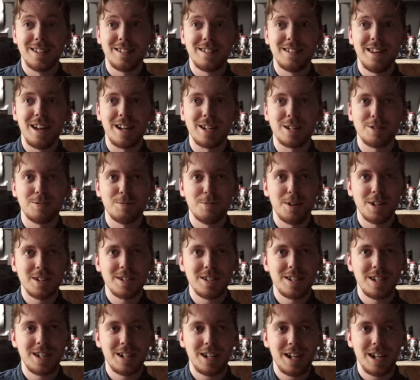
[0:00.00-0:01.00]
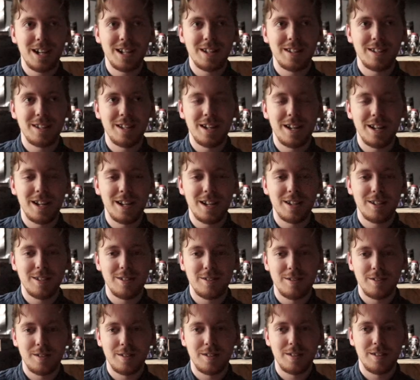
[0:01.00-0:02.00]
thanks for watching and uh,
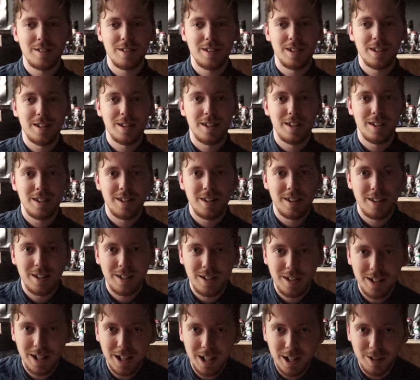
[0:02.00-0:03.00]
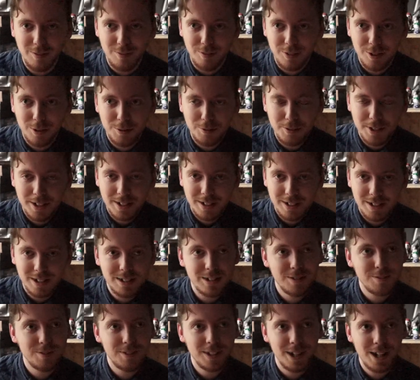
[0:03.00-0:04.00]
in a few weeks
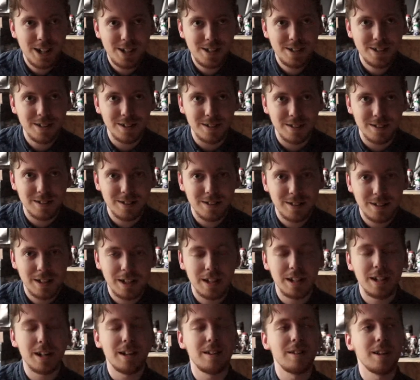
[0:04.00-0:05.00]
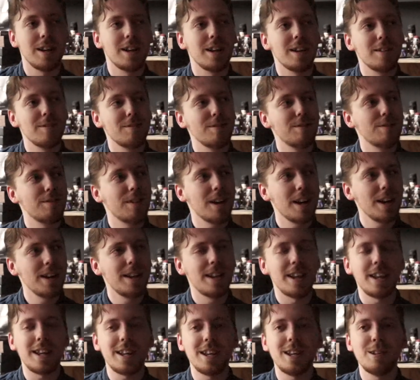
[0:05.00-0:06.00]
it's vacation and then I
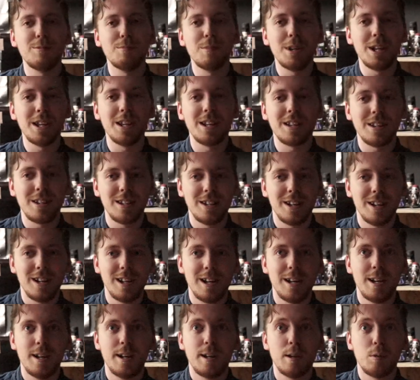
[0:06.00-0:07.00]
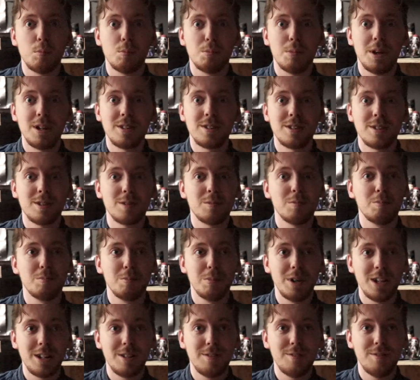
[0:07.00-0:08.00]
finally can make much
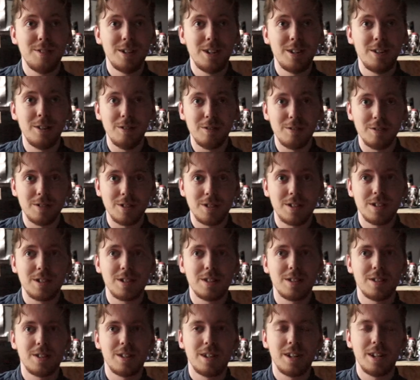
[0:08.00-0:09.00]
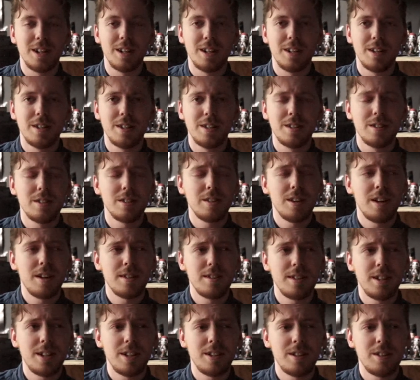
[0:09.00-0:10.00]
bigger videos
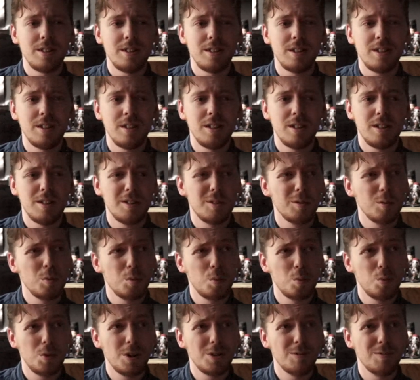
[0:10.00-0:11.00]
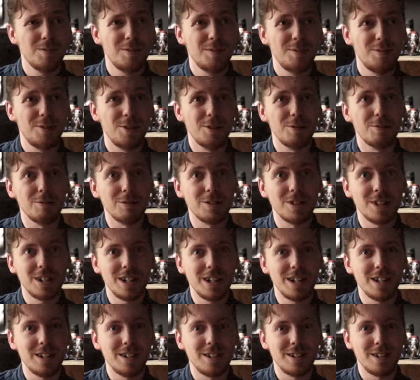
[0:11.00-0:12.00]
starting with reviews
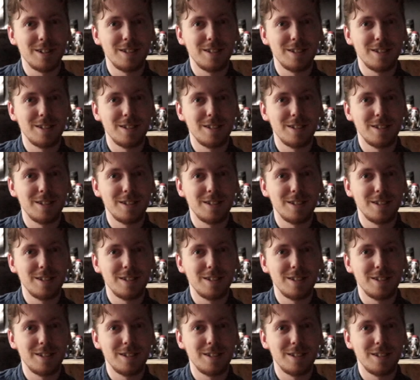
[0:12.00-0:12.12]
again.